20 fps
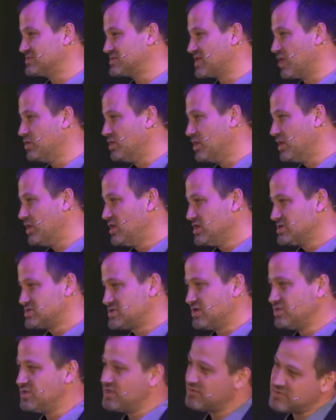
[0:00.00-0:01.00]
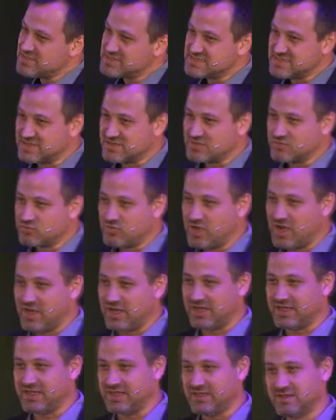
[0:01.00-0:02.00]
So, so there isn't
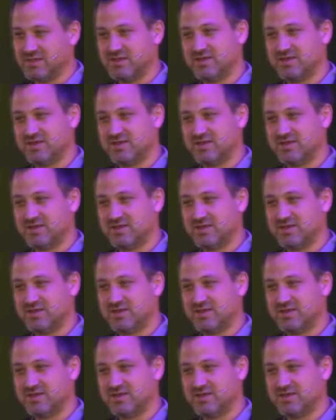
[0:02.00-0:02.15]
really,